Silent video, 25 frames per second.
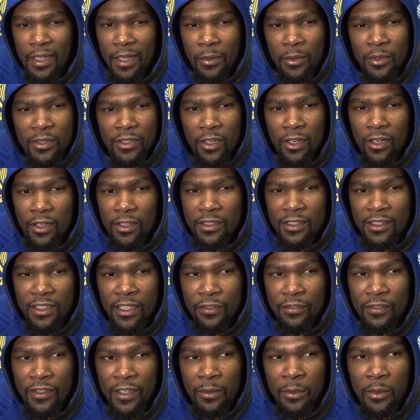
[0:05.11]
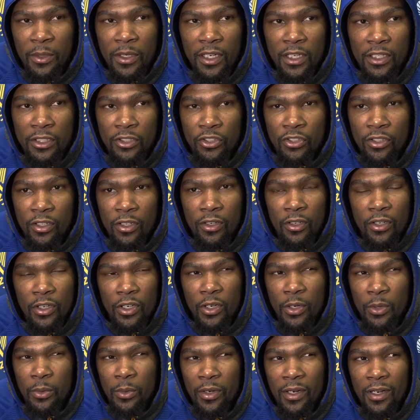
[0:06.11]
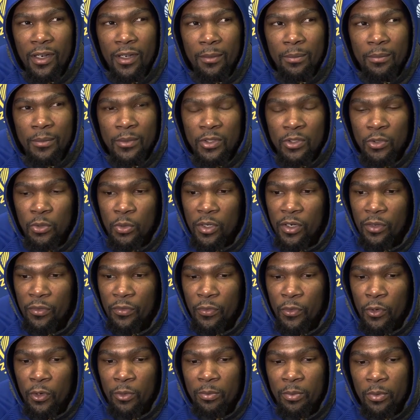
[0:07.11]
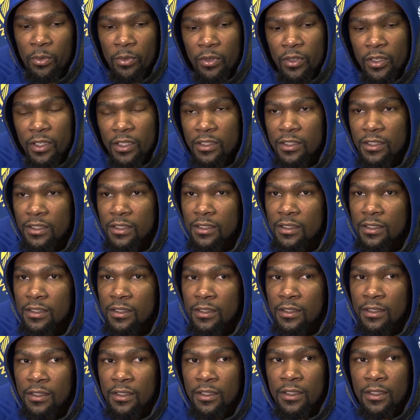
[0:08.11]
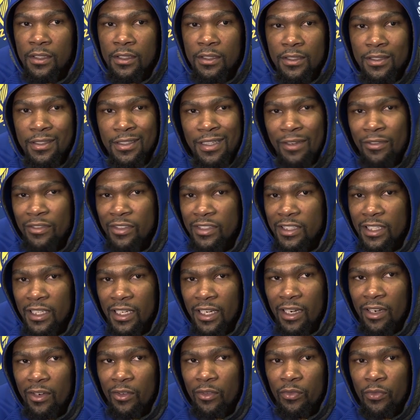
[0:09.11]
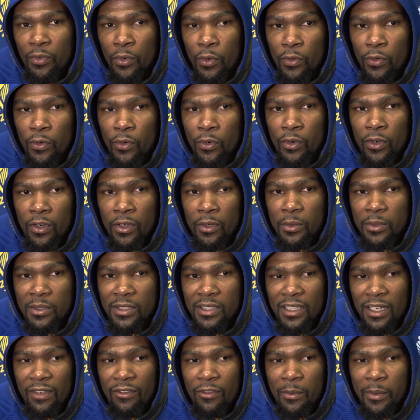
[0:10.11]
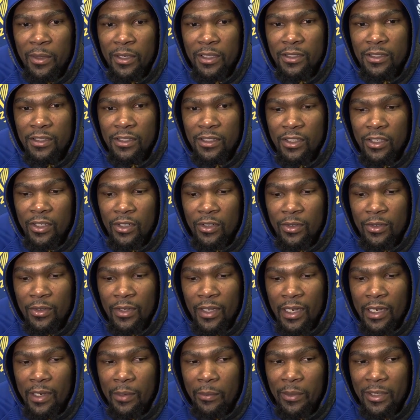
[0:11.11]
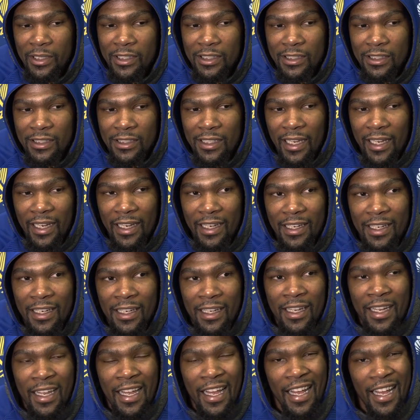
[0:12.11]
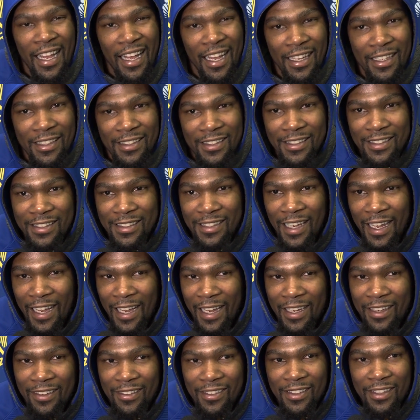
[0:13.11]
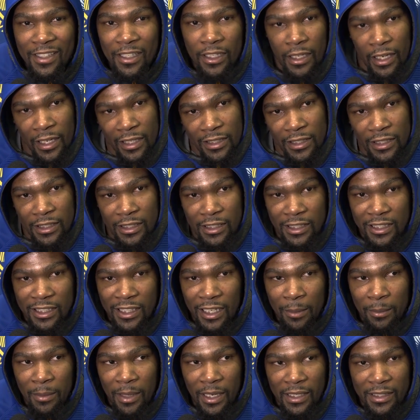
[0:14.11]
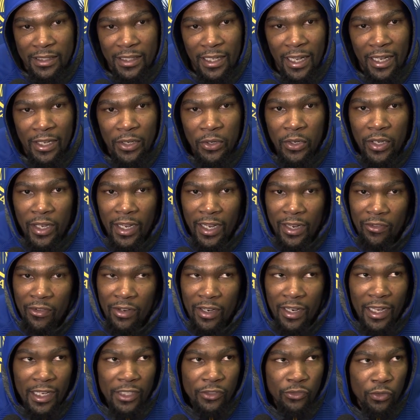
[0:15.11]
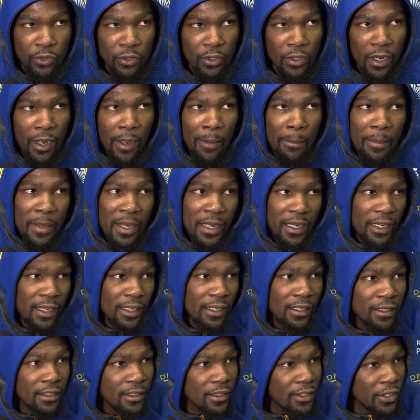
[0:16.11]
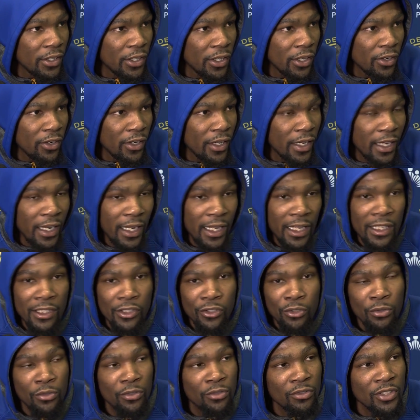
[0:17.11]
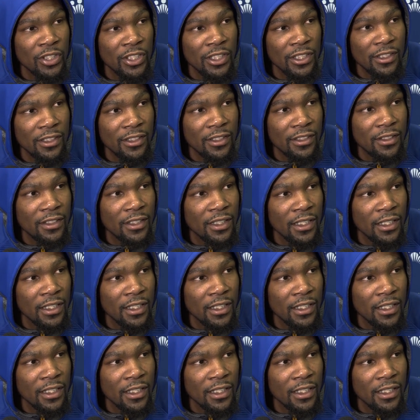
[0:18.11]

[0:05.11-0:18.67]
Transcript: That it was all stuff that we could control. We were up 24 points, 17 in the fourth quarter. It was 7 minutes to go, and then we just it's like against a good team like that, you can't relax for a minute. And they hit two threes.